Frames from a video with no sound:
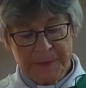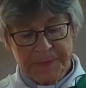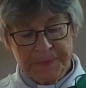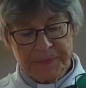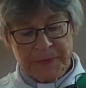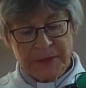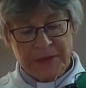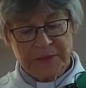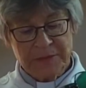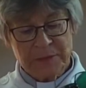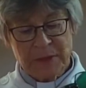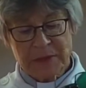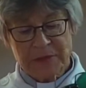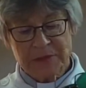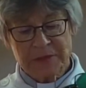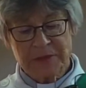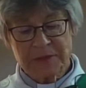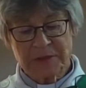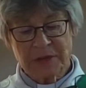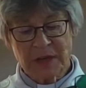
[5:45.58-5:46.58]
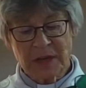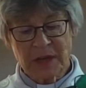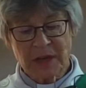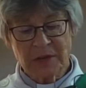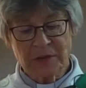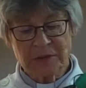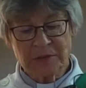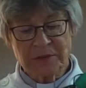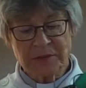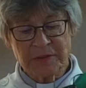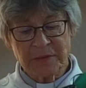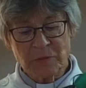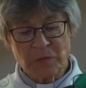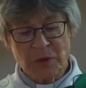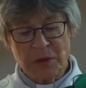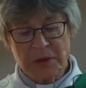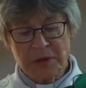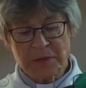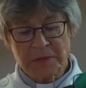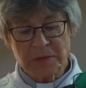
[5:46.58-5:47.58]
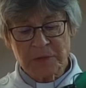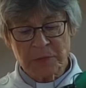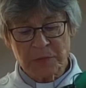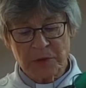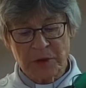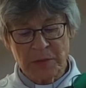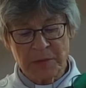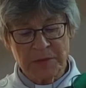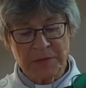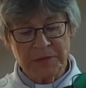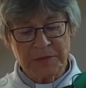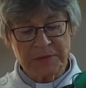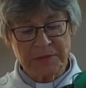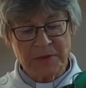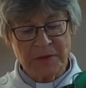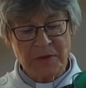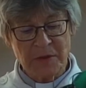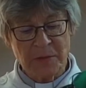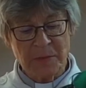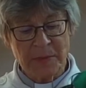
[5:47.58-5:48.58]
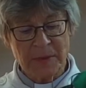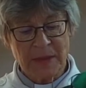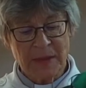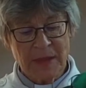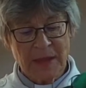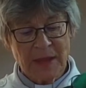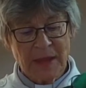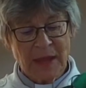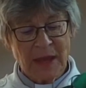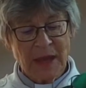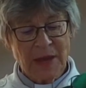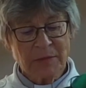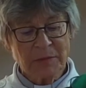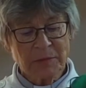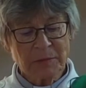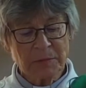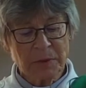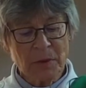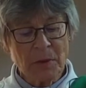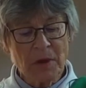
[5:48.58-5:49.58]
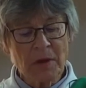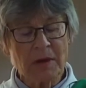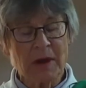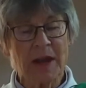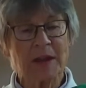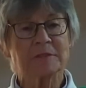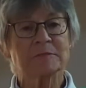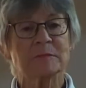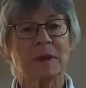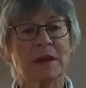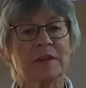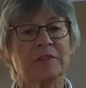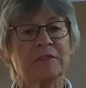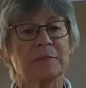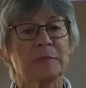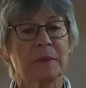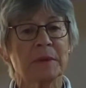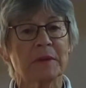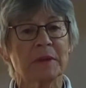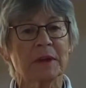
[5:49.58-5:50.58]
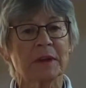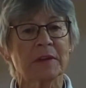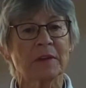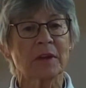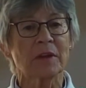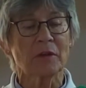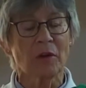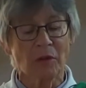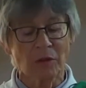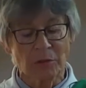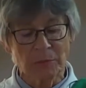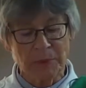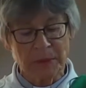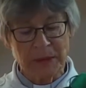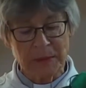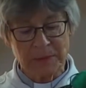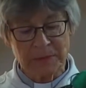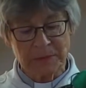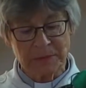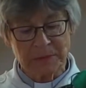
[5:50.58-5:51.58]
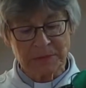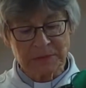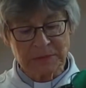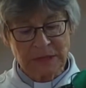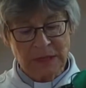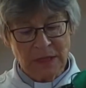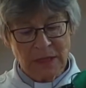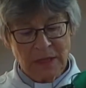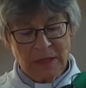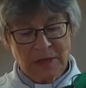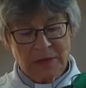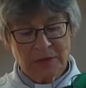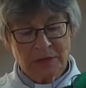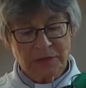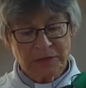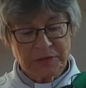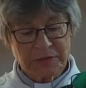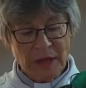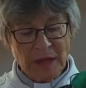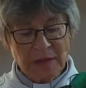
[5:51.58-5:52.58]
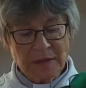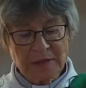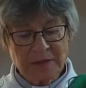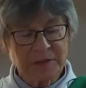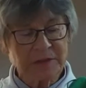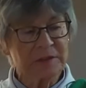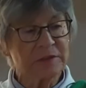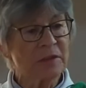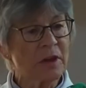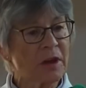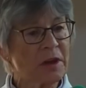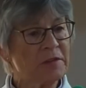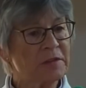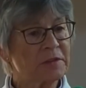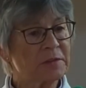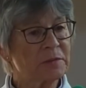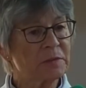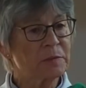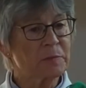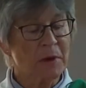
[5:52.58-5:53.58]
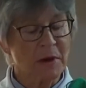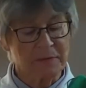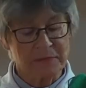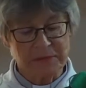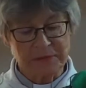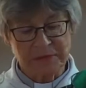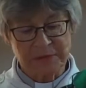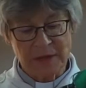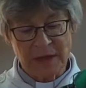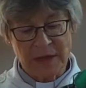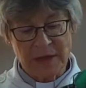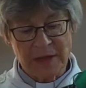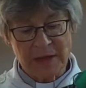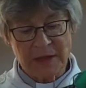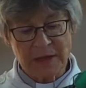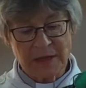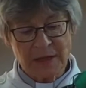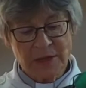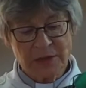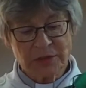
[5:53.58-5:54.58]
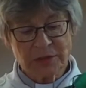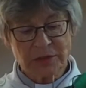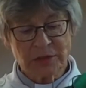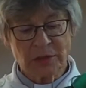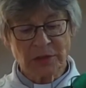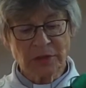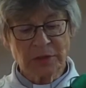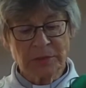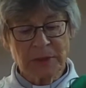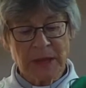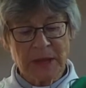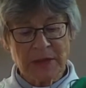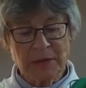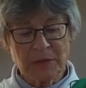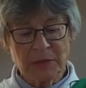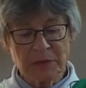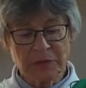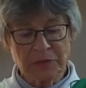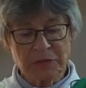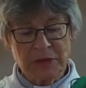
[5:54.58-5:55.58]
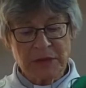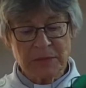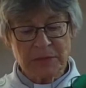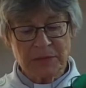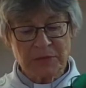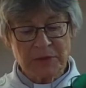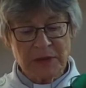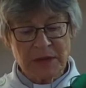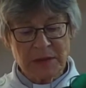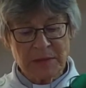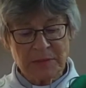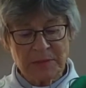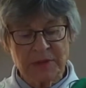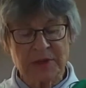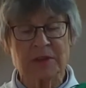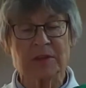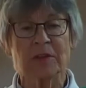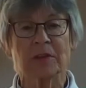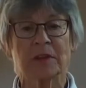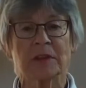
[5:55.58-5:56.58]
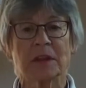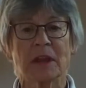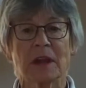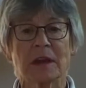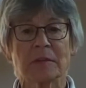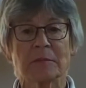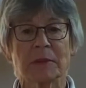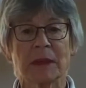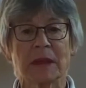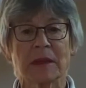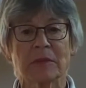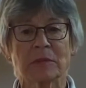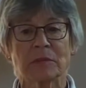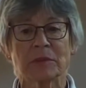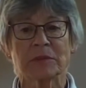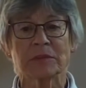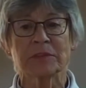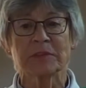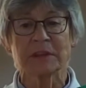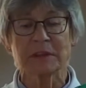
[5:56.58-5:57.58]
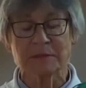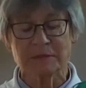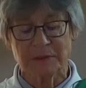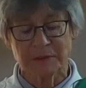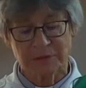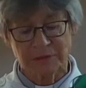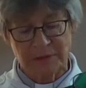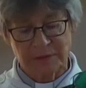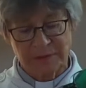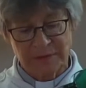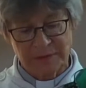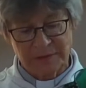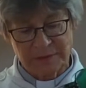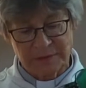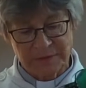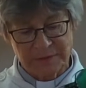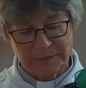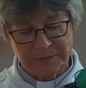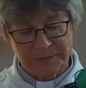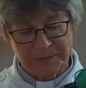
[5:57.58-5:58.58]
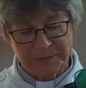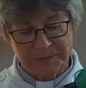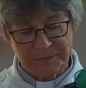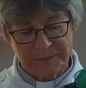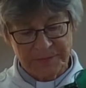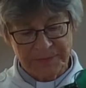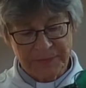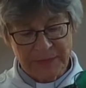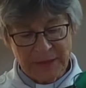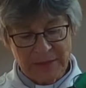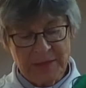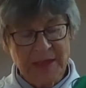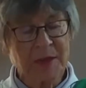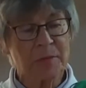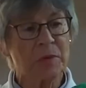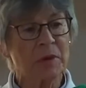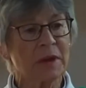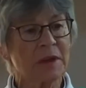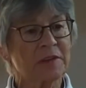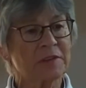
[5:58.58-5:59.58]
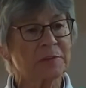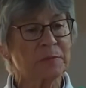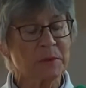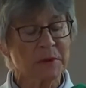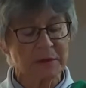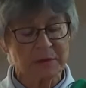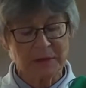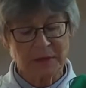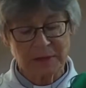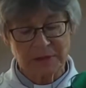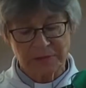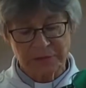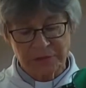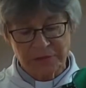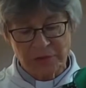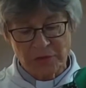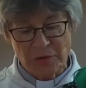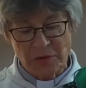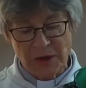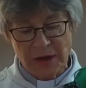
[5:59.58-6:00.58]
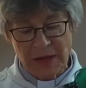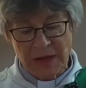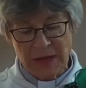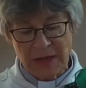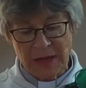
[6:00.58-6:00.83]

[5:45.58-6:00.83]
His message includes that wonderful promise of hope. I will pour out my spirit on all people. Your sons and daughters will prophesy. Your old men will dream dreams, and your young men will see visions. They will experience joy.